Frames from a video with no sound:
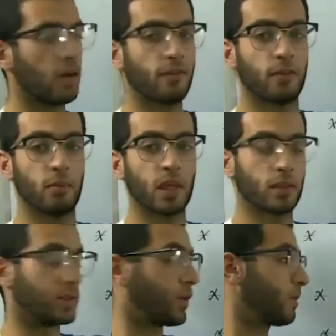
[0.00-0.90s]
of a
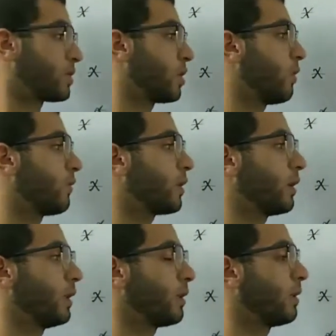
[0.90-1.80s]
milligram, so
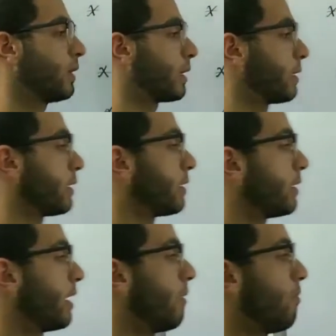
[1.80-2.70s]
very little
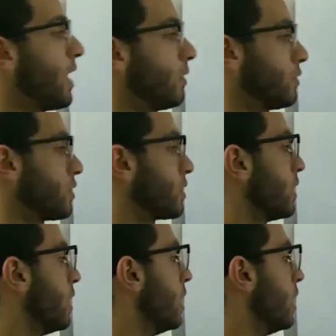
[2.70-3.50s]
amounts.